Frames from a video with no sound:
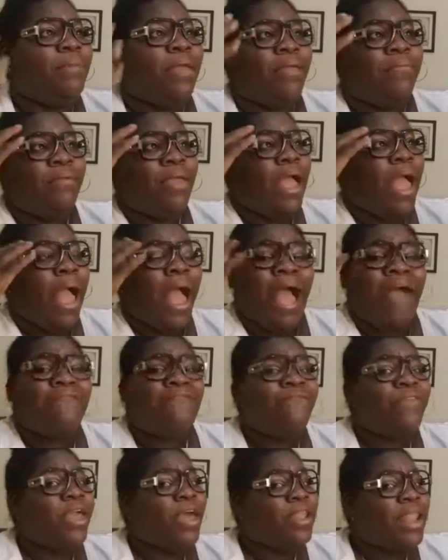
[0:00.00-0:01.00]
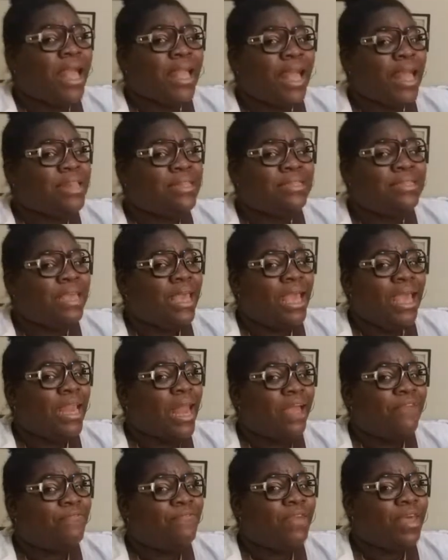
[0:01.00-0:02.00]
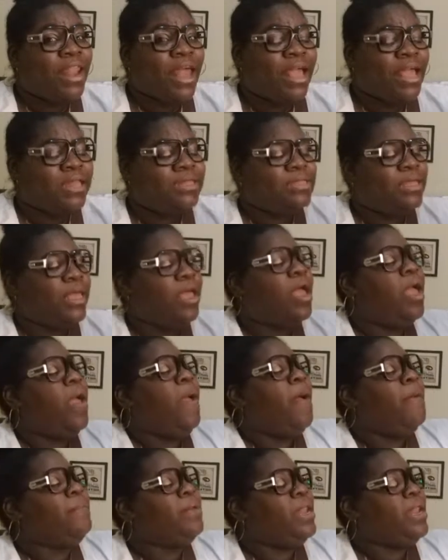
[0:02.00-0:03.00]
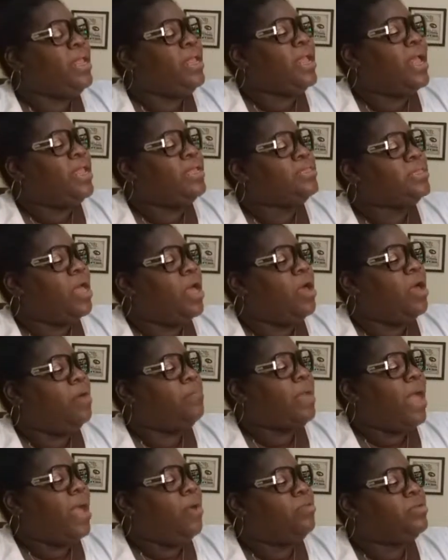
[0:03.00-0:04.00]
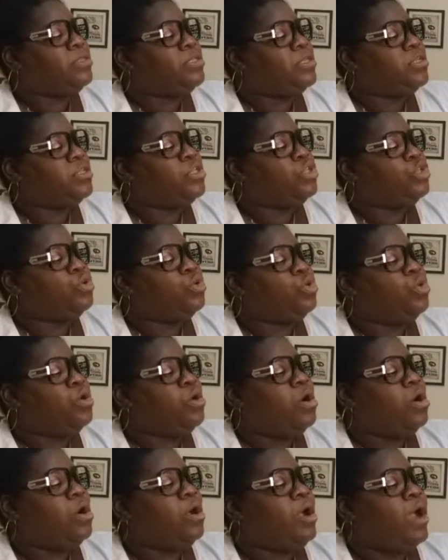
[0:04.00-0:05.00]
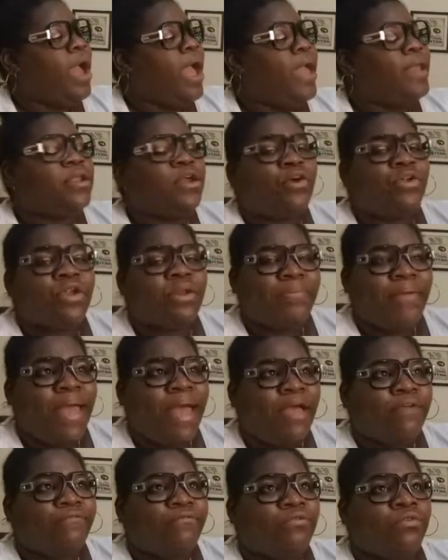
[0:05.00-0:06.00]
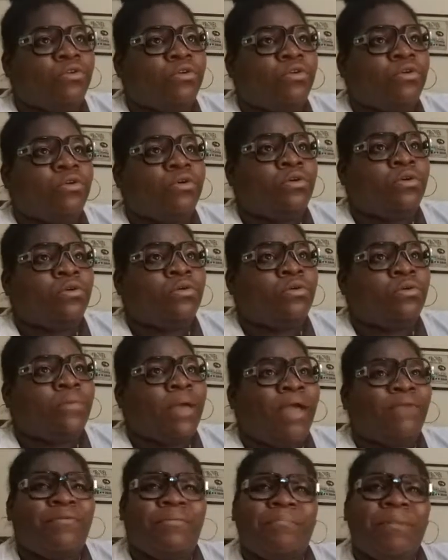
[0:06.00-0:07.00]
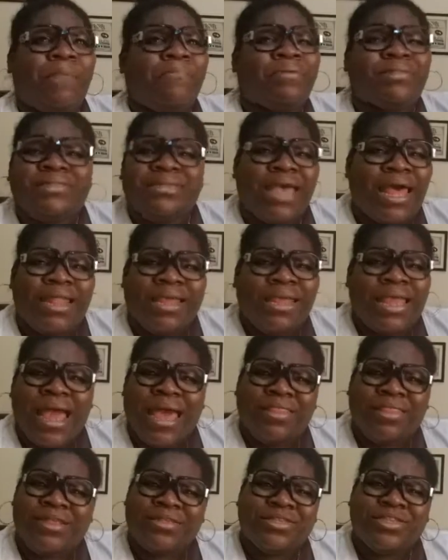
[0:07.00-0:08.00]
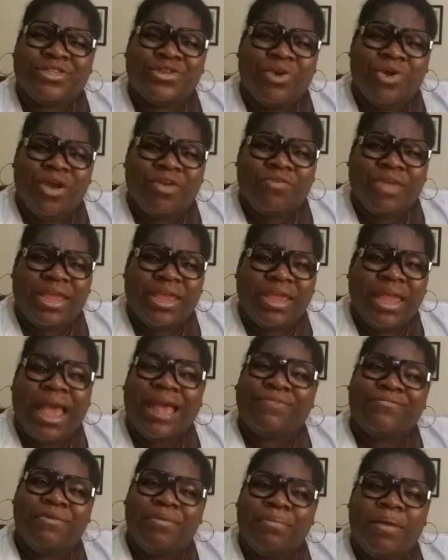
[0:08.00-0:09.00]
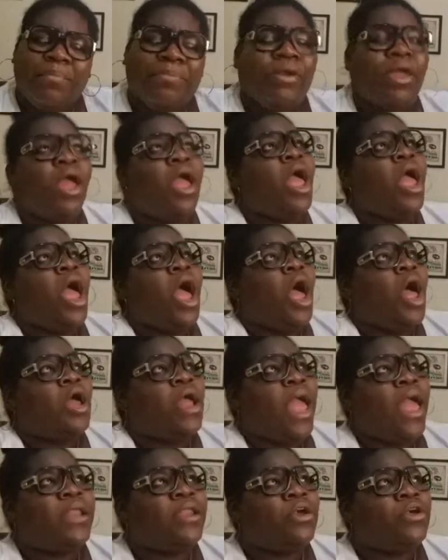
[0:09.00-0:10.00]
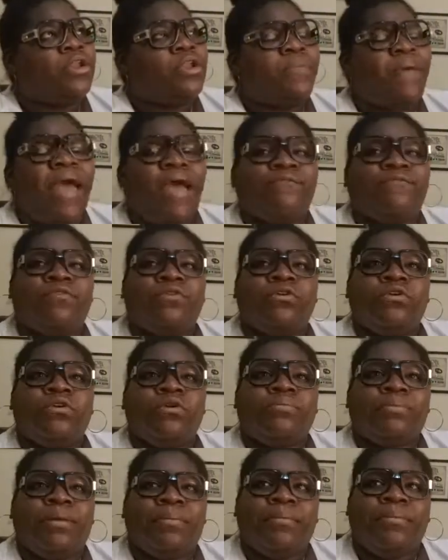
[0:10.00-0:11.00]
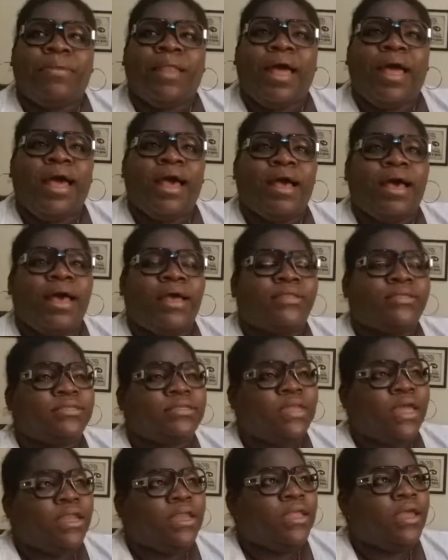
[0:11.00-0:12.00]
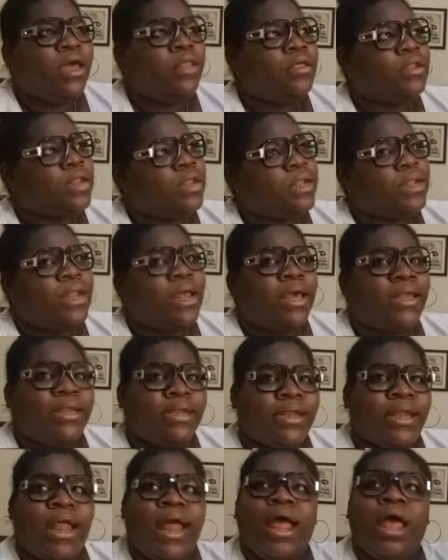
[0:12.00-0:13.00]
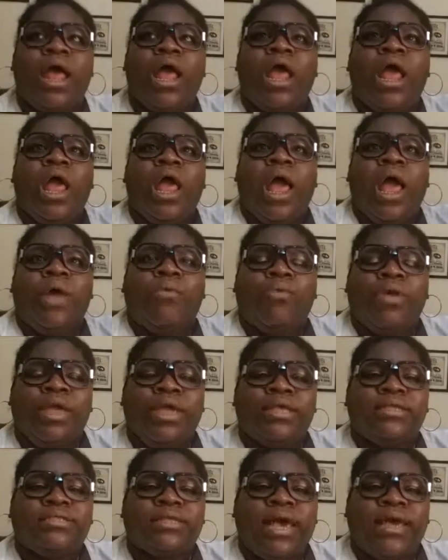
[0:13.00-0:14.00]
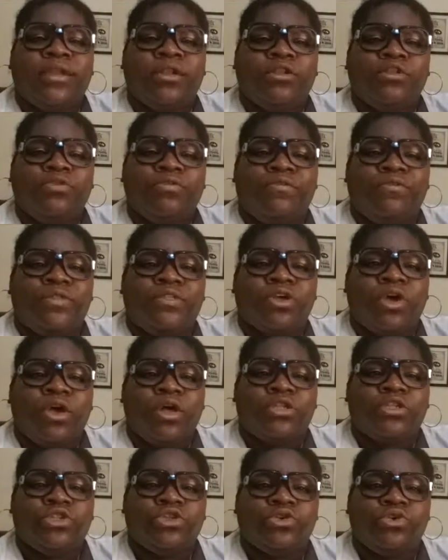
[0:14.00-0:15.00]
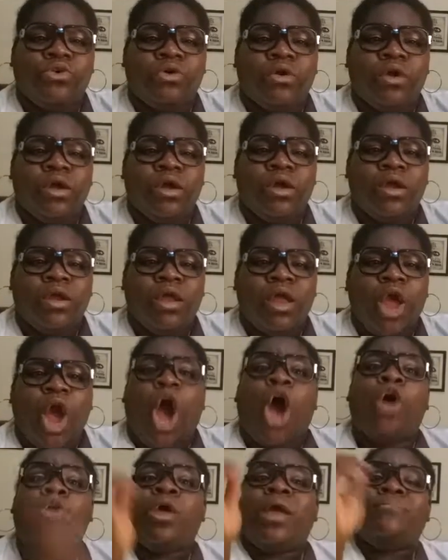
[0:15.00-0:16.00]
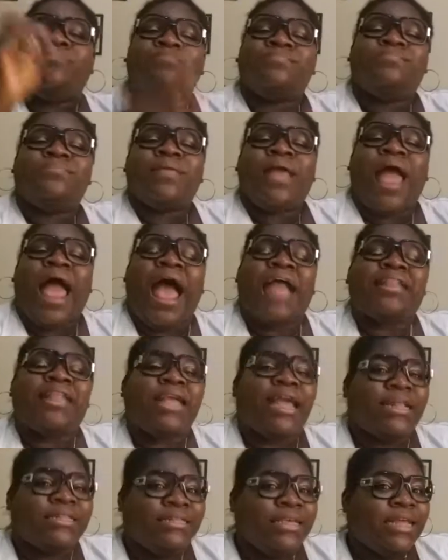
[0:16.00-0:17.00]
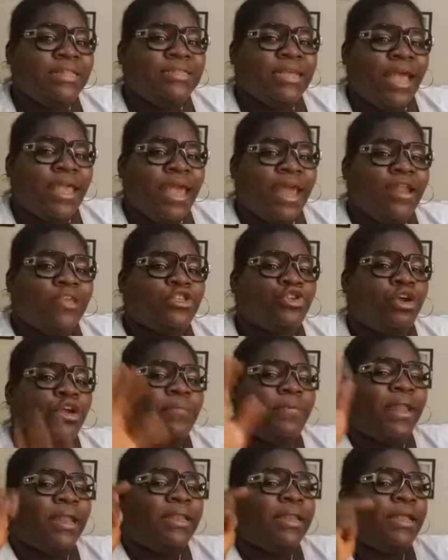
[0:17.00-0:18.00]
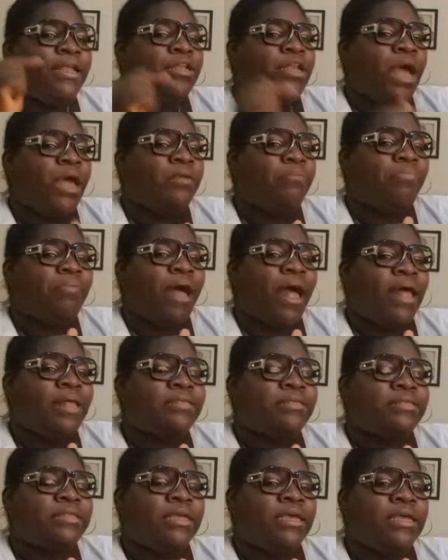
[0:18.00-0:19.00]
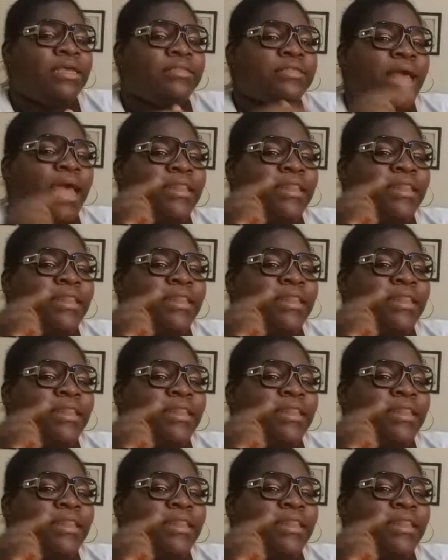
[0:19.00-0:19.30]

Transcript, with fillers: Maybe I feel like I did. I feel like I did. But in any case, I was in the store. I had to go to the bathroom. I remember telling y'all this story. I remember. Oh, I had to go to the bathroom. Blah blah blah. This, that, and the other. Da da da da. Went inside of the Louis Vuitton store. Oh, I think I did tell y'all the story, but I didn't unbox this.